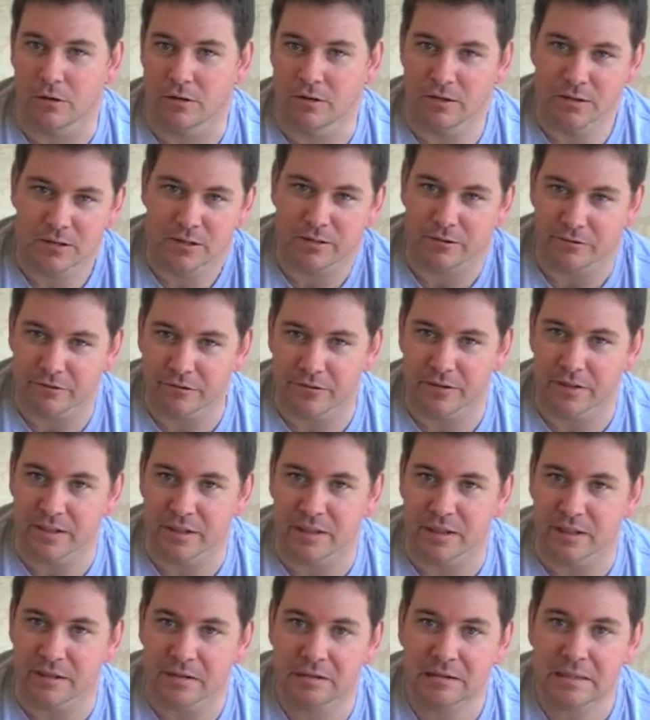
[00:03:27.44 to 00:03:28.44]
going to feel
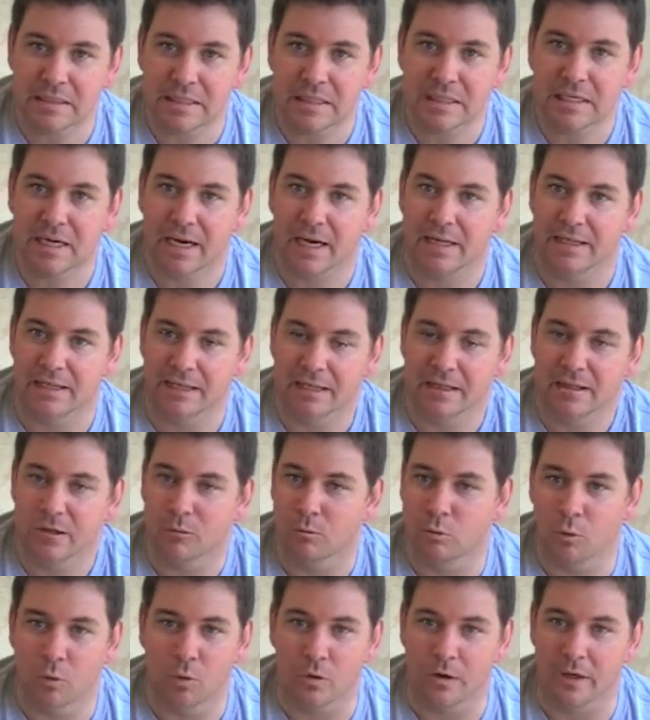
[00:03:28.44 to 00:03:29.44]
it, and they're going
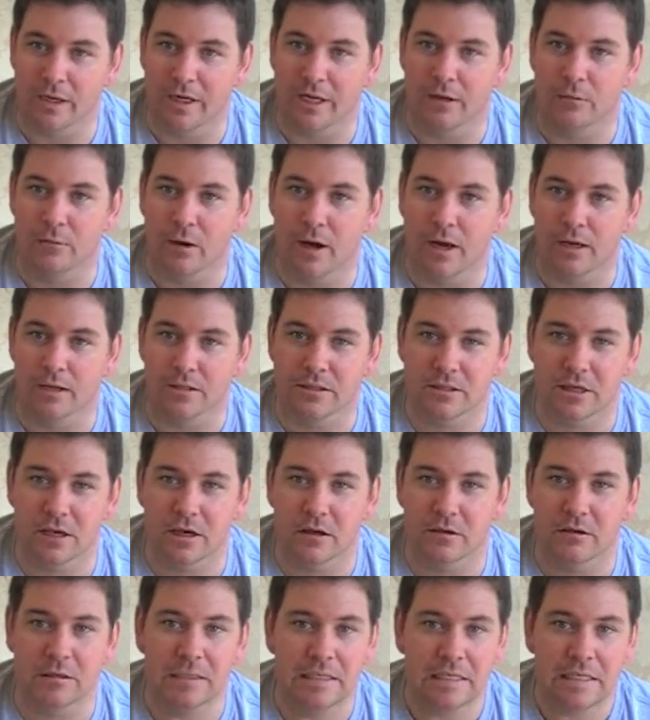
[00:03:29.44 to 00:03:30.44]
to walk anyway.
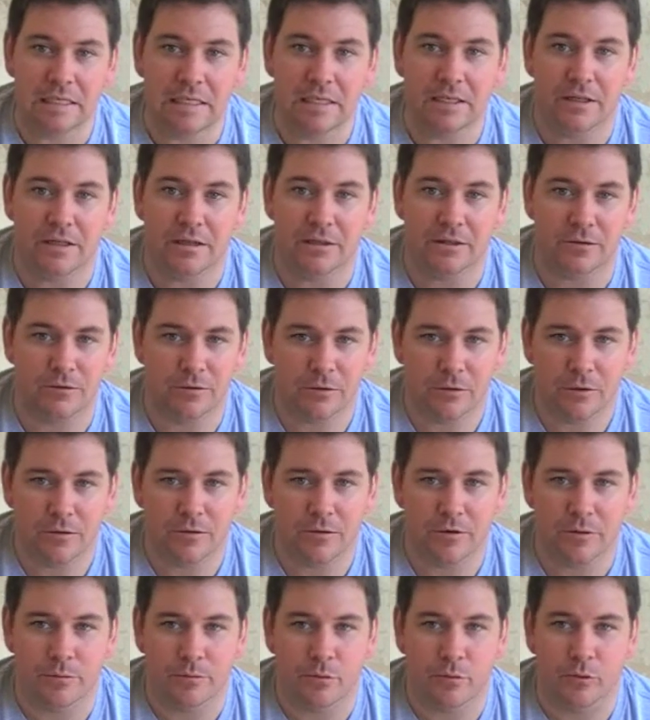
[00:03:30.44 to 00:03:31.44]
So it's very,
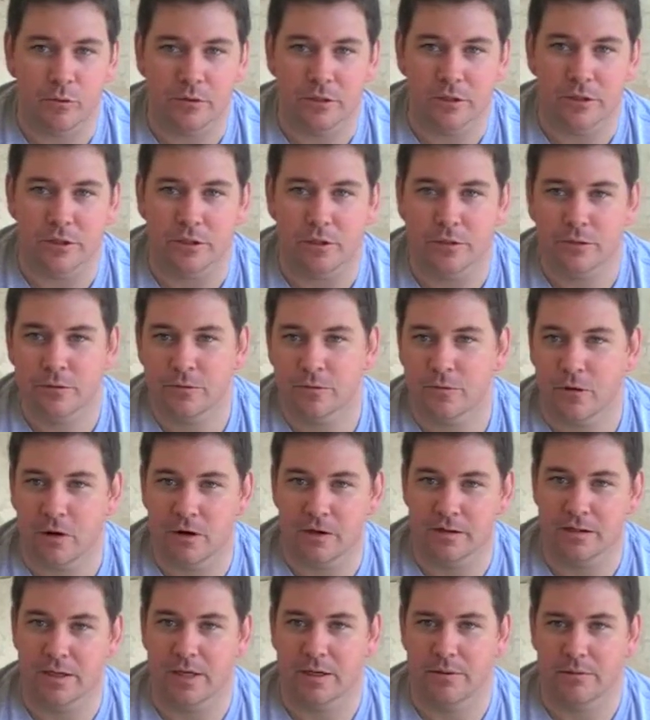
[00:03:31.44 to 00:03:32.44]
very important that you
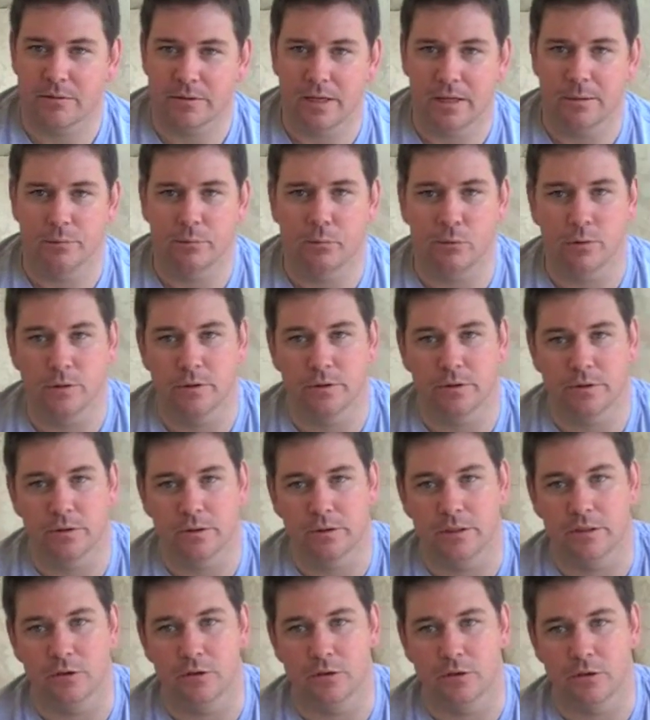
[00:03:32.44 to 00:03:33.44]
find that point
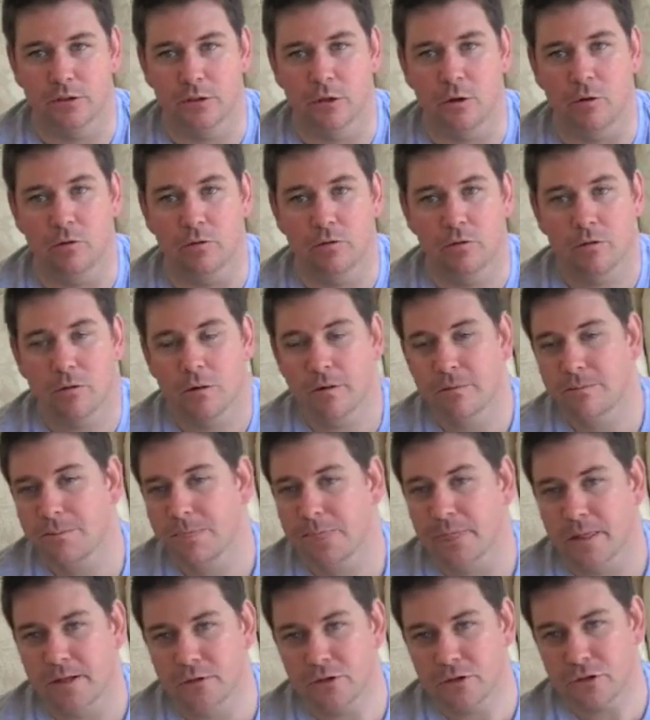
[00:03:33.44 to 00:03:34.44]
in yourself.
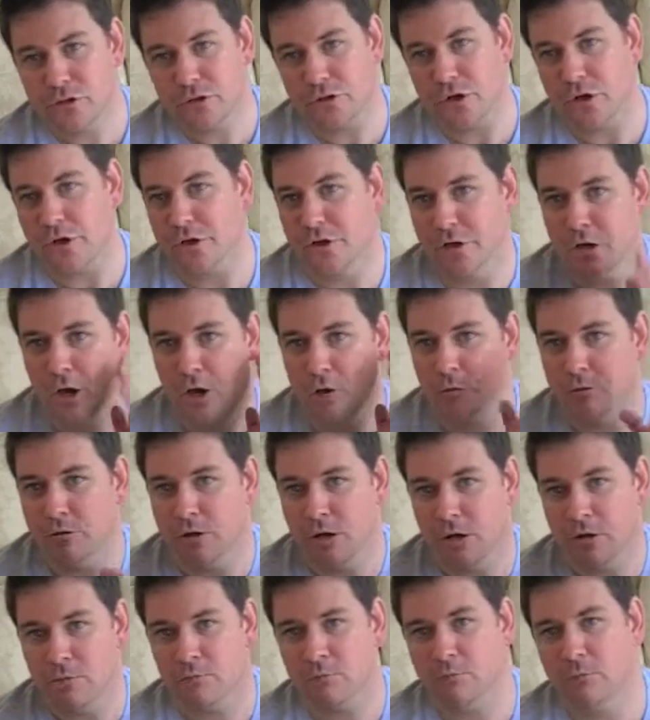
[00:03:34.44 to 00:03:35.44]
Just so you know,
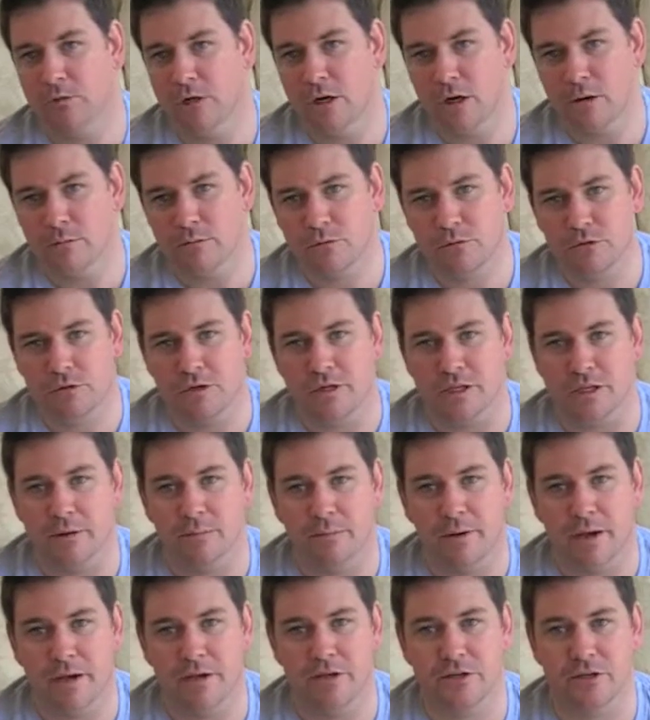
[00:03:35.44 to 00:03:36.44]
when I'm treating a
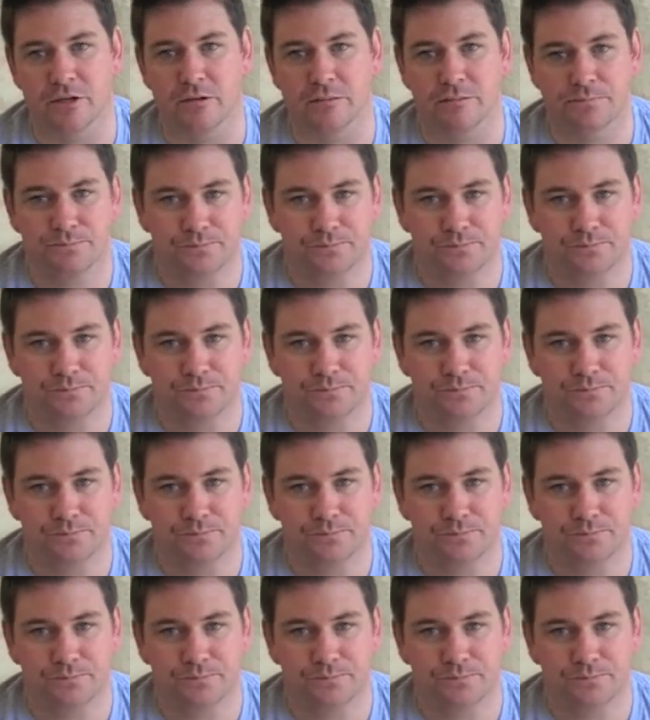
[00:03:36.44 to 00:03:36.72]
patient,